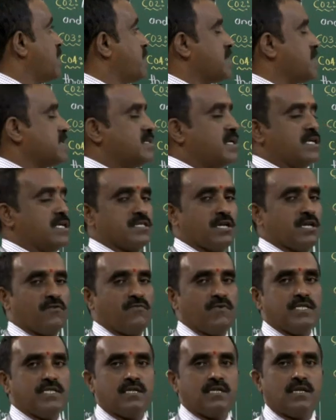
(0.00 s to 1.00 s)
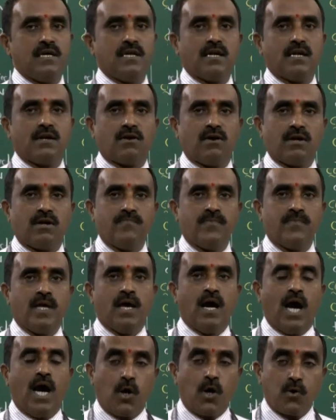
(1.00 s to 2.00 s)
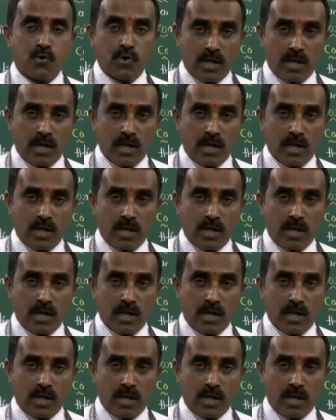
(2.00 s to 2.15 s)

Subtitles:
representation of engineering drawing. How